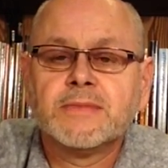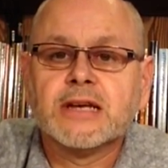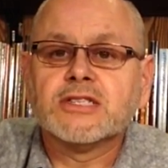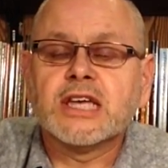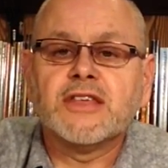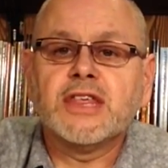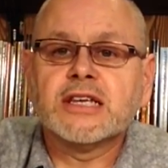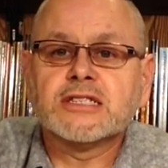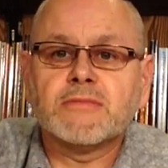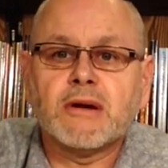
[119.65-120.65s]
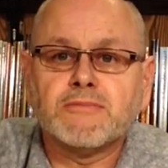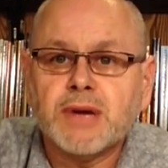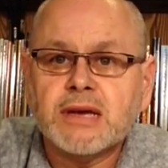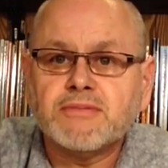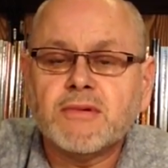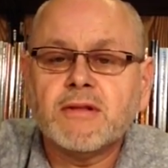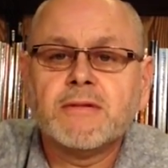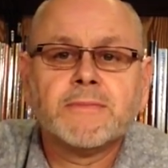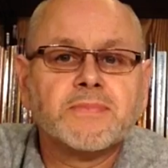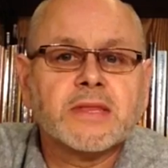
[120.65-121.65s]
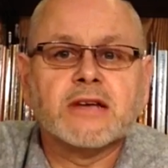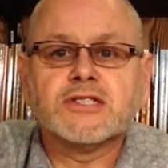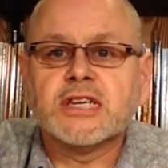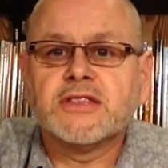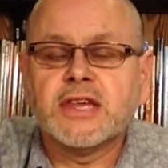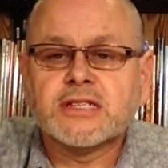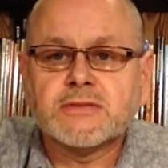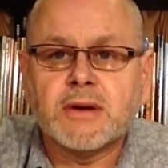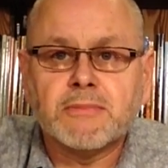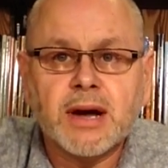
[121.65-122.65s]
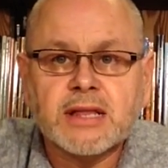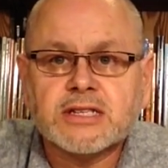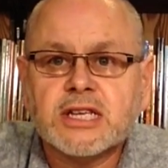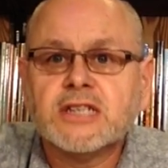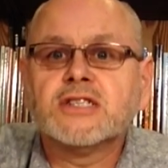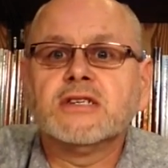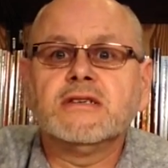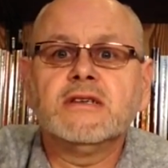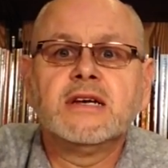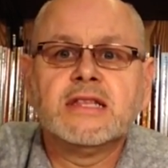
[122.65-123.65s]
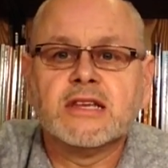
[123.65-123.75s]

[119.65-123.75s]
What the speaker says: They'll say things about people. They'll say things about politicians.